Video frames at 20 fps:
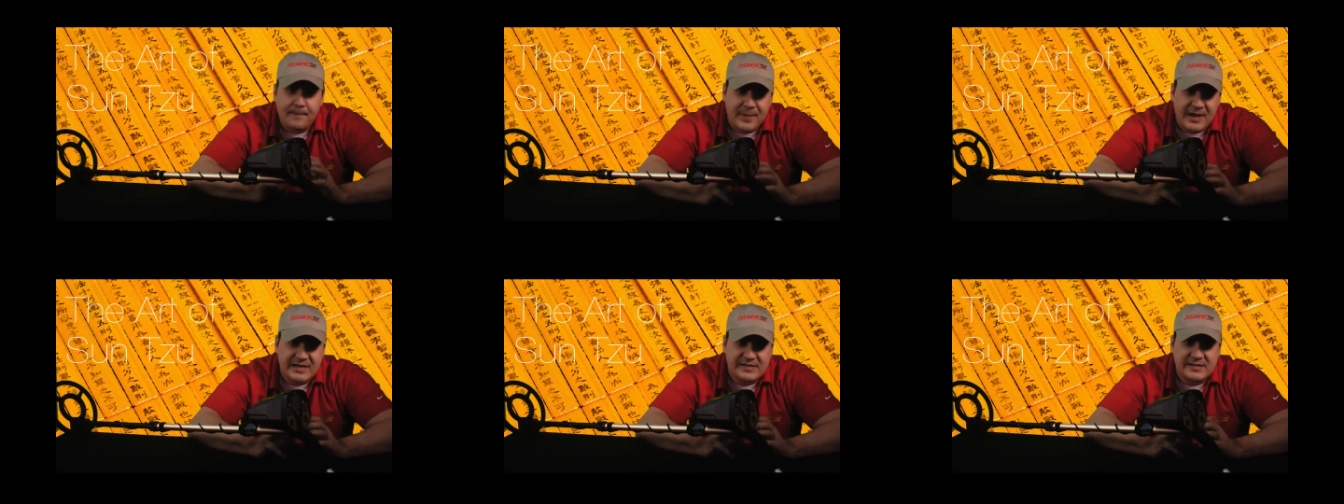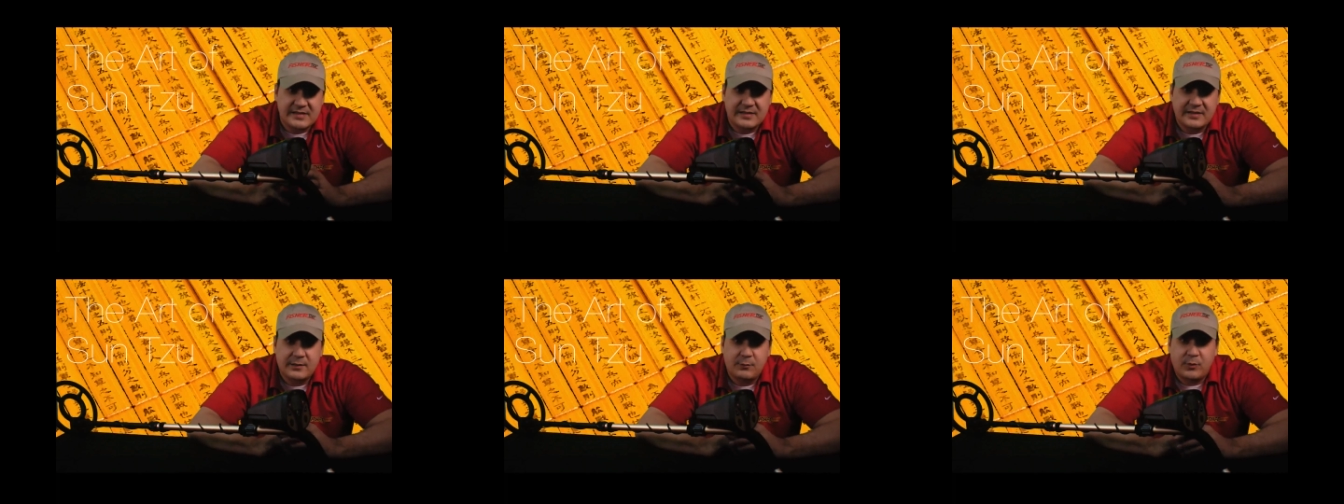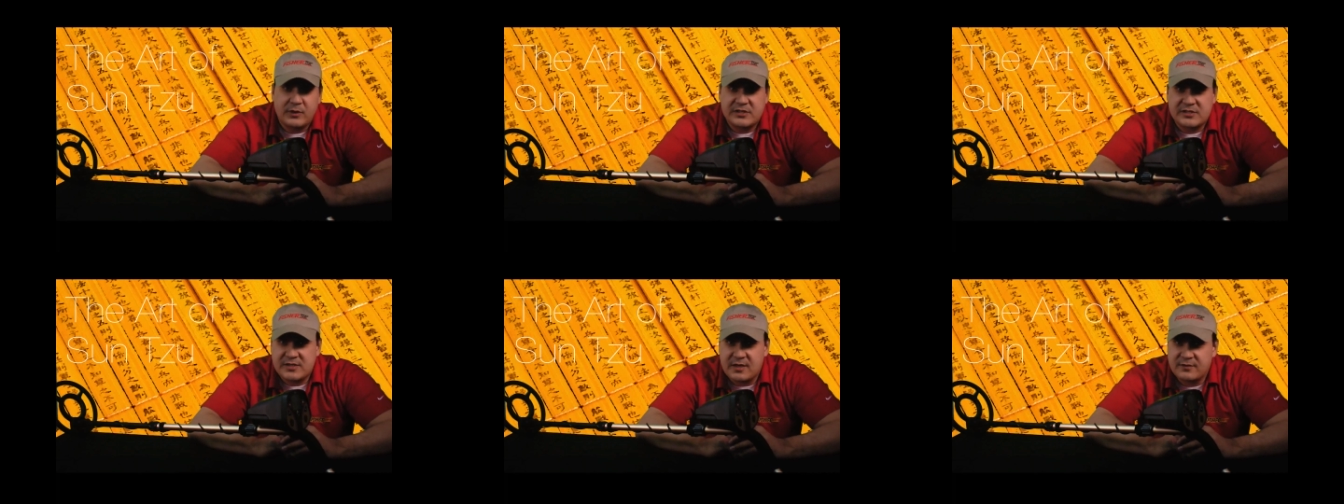Basically
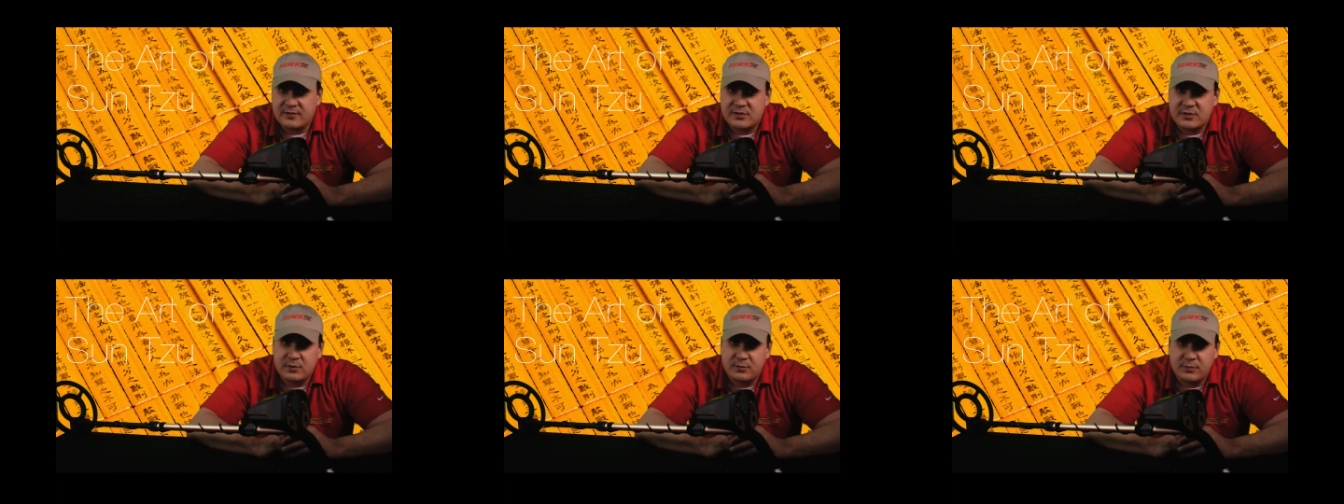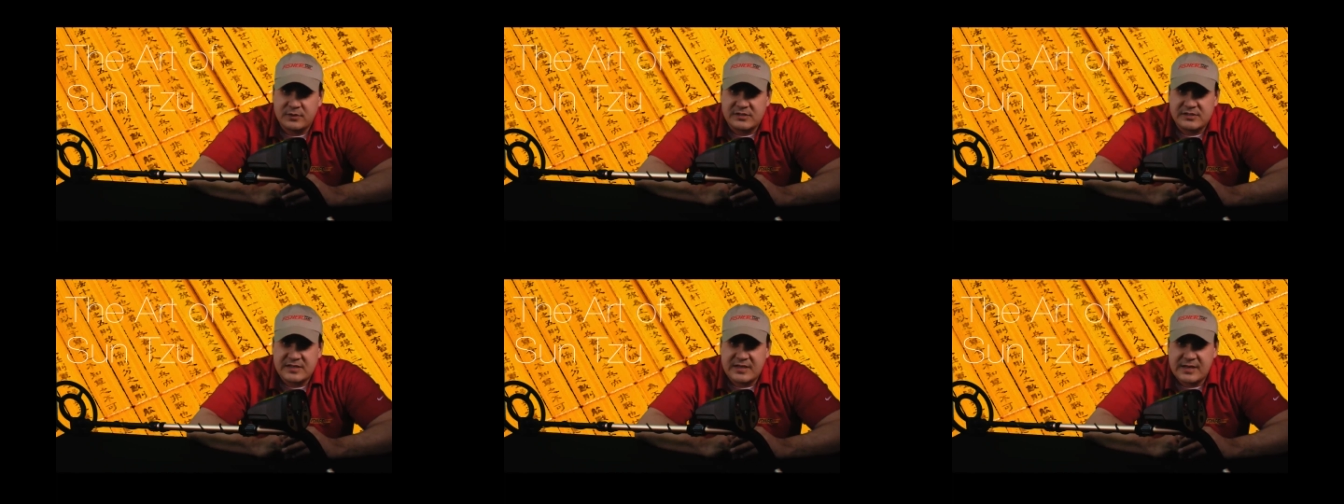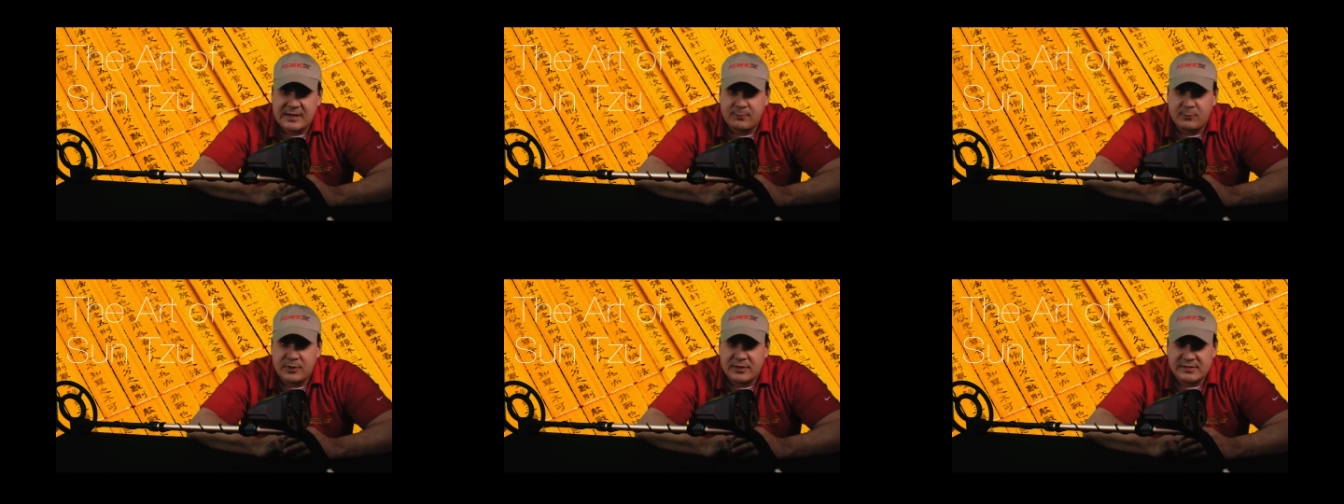what Sun Tzu was
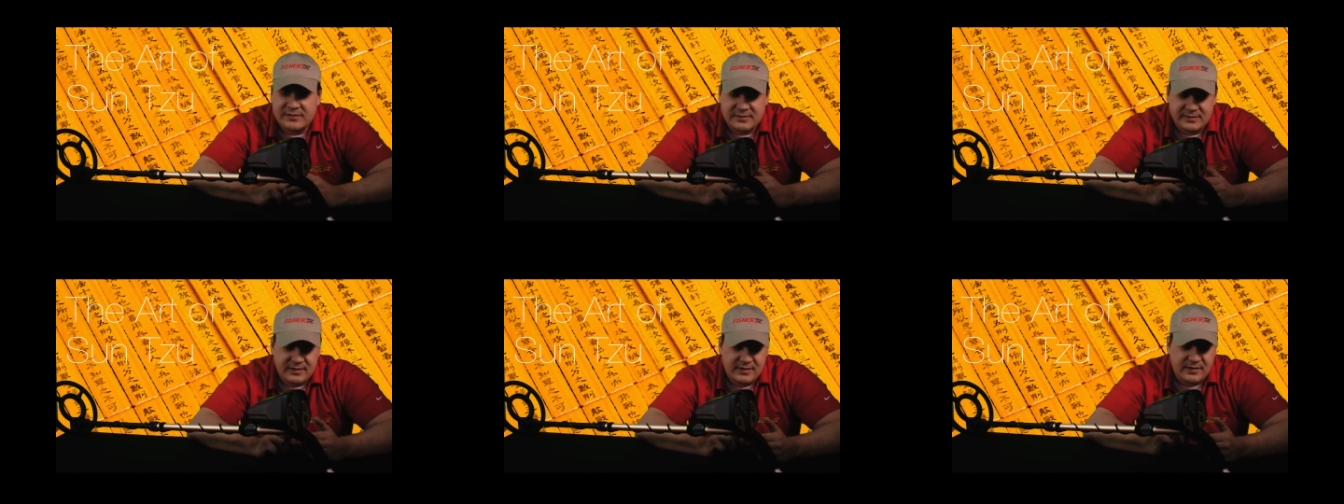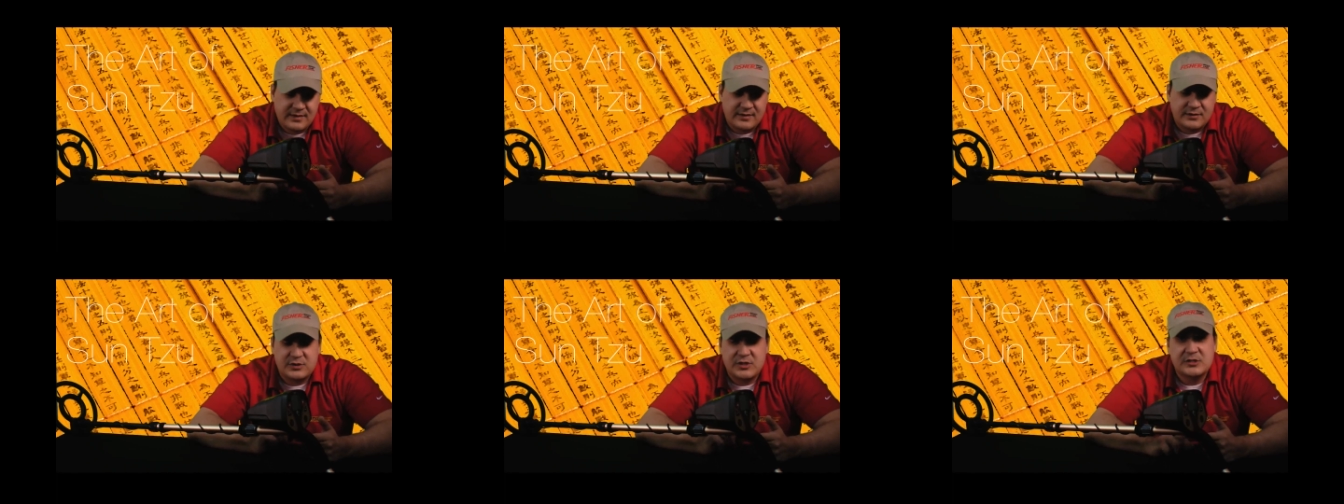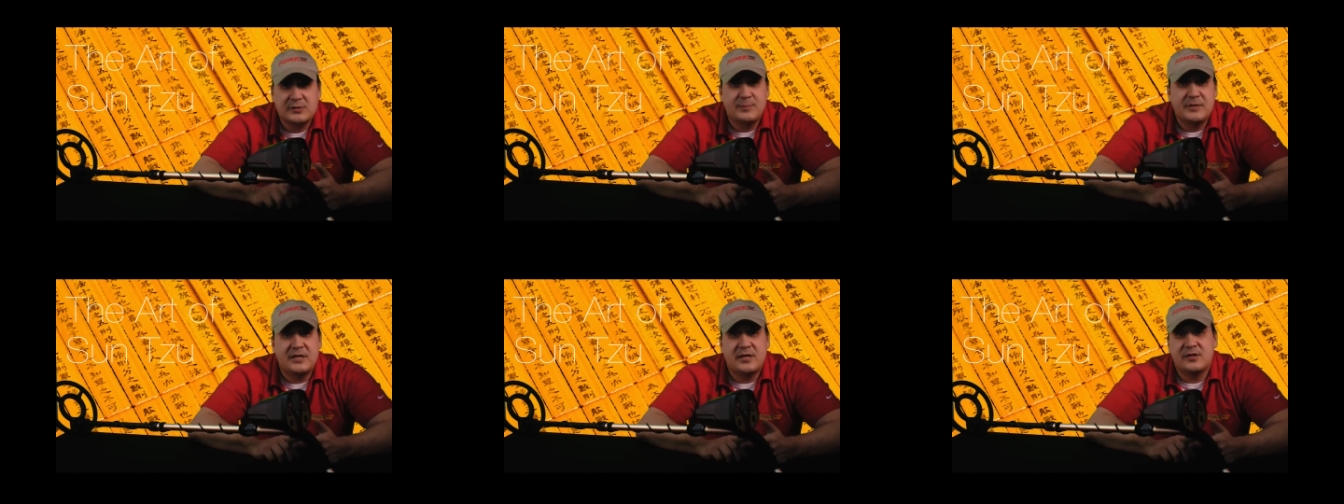saying was,
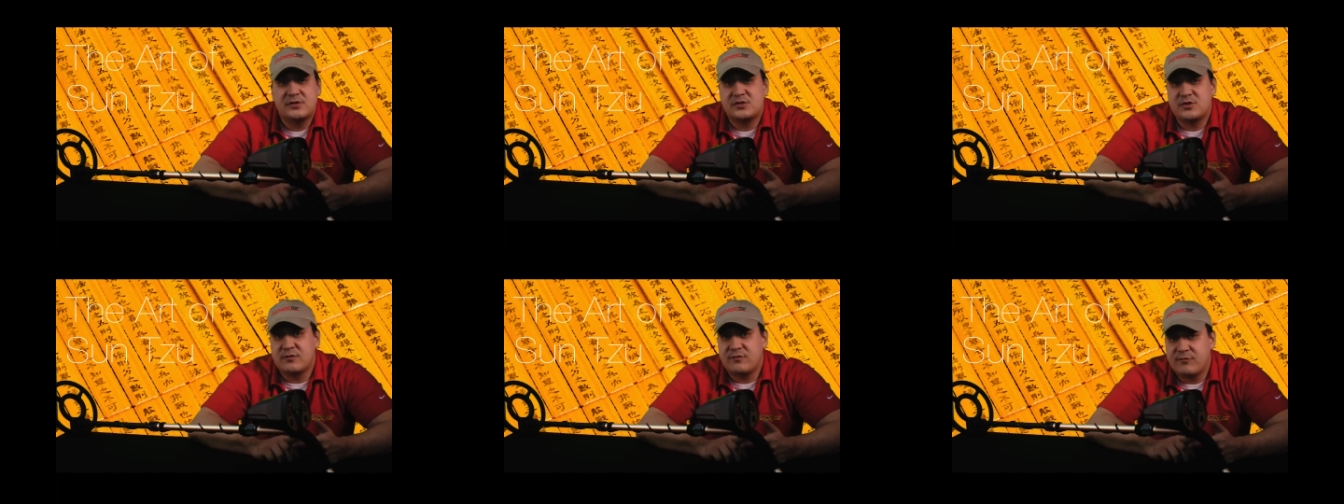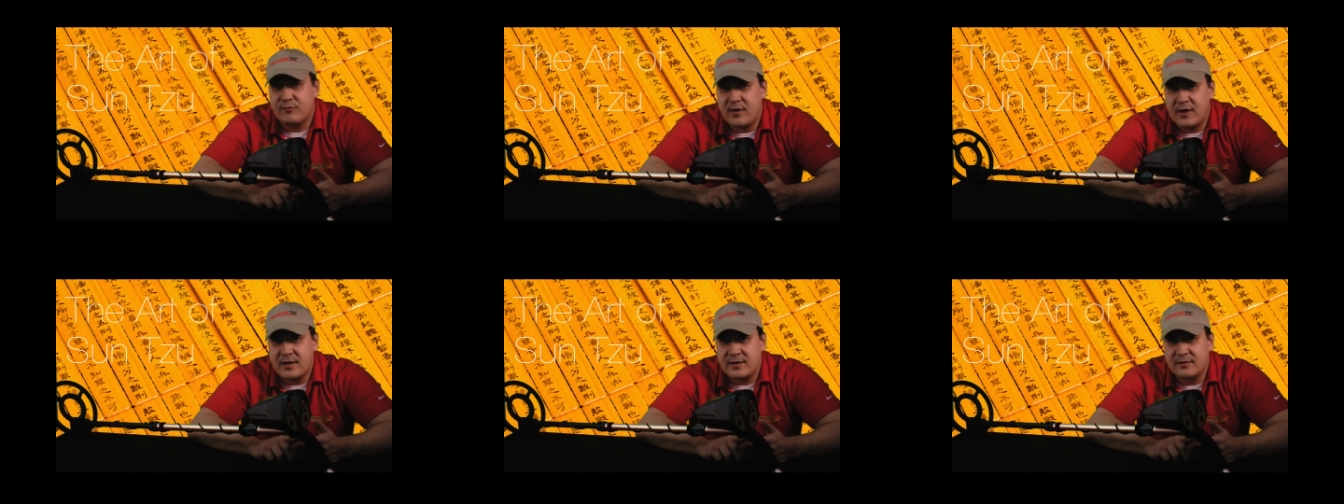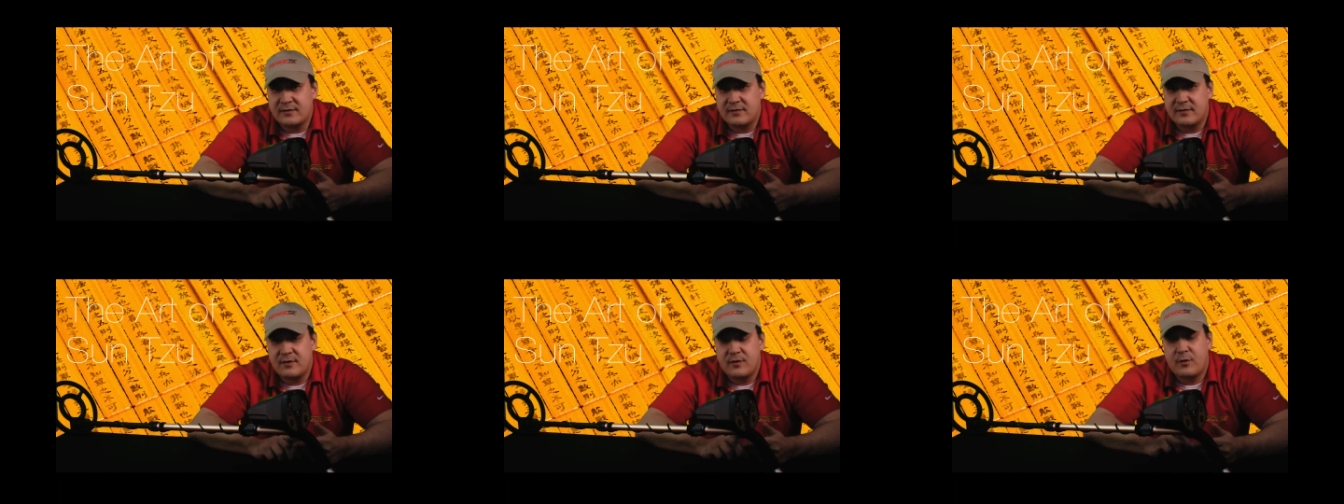just because your
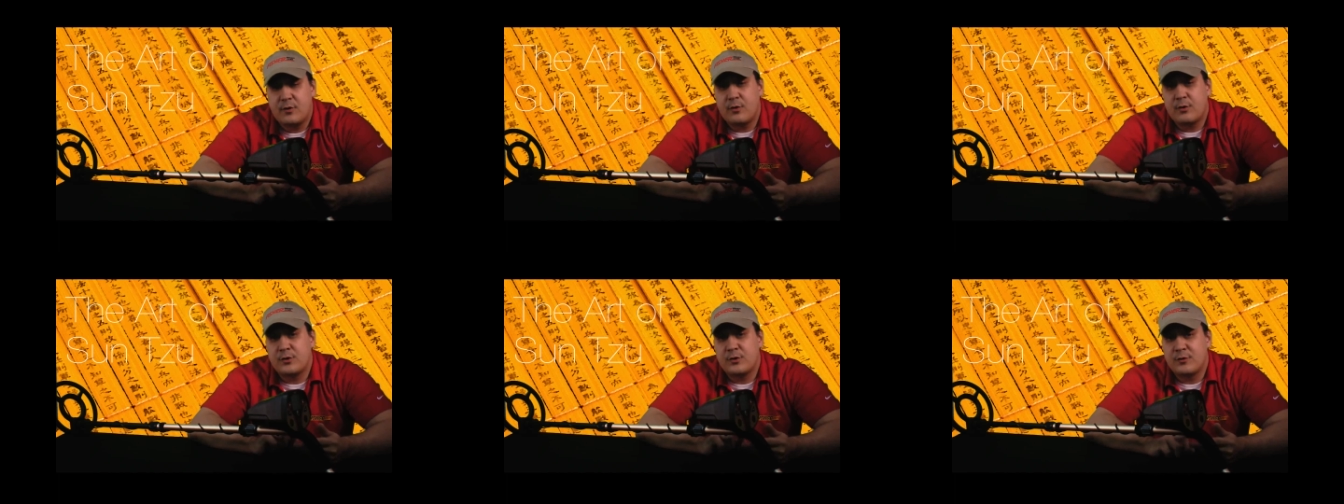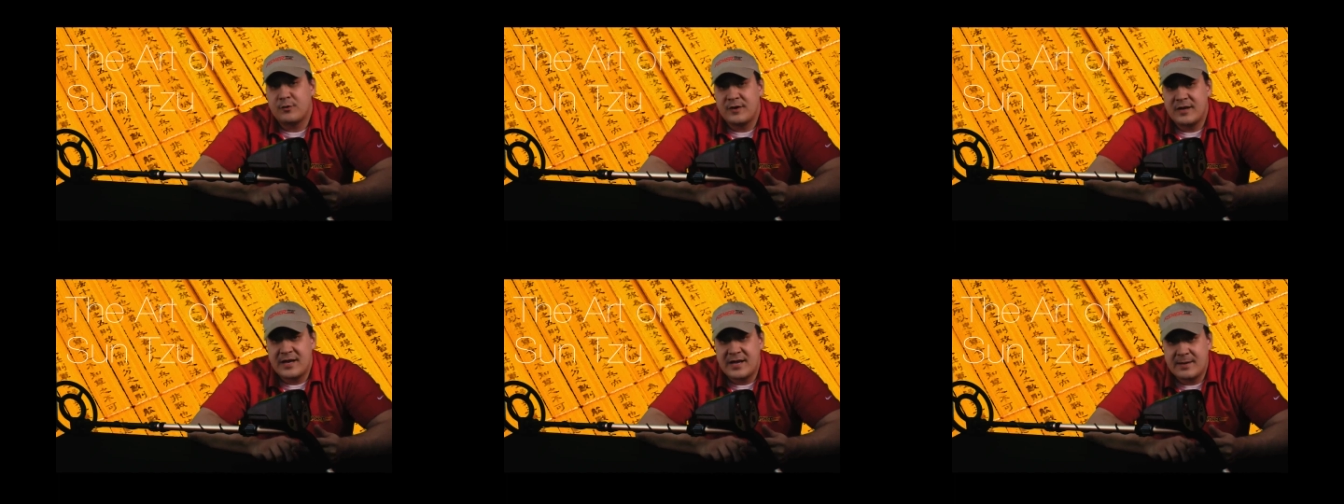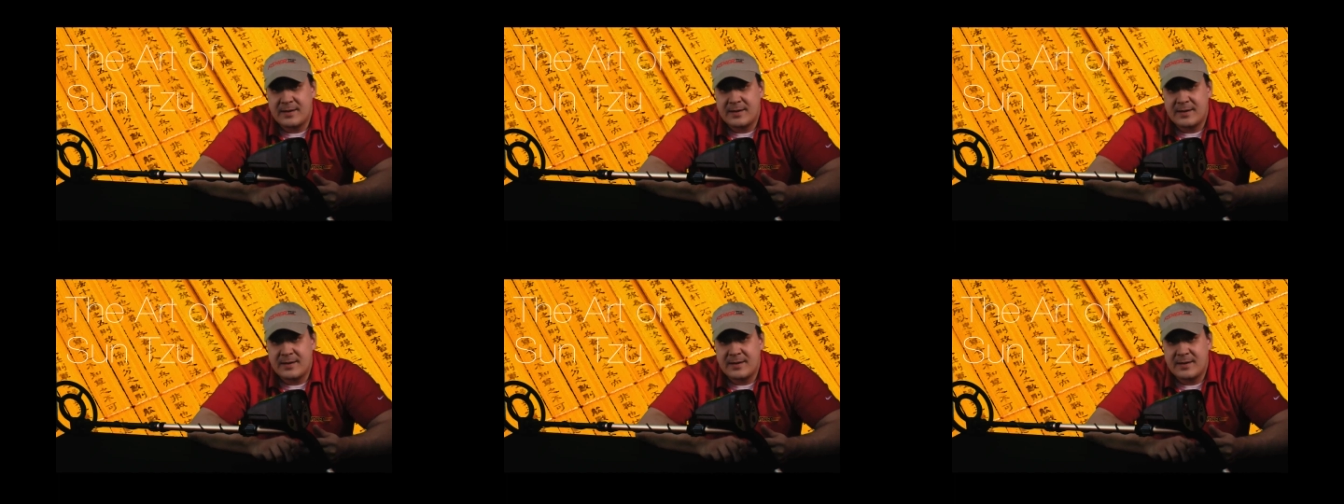friend or your